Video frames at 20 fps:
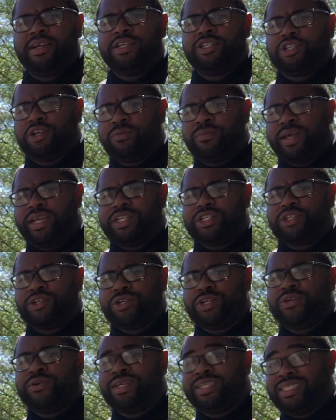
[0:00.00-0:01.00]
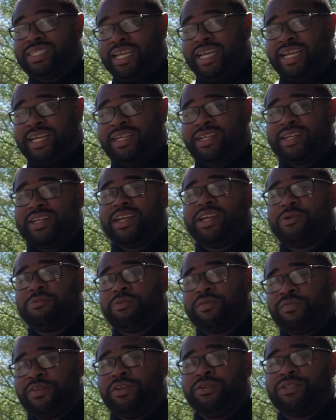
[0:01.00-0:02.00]
So make sure you attend
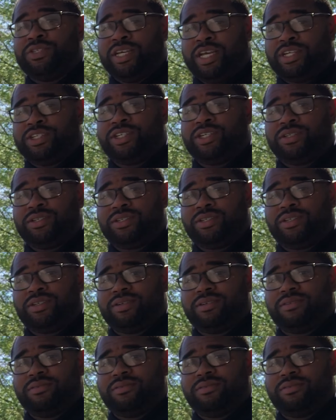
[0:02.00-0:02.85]
review sessions.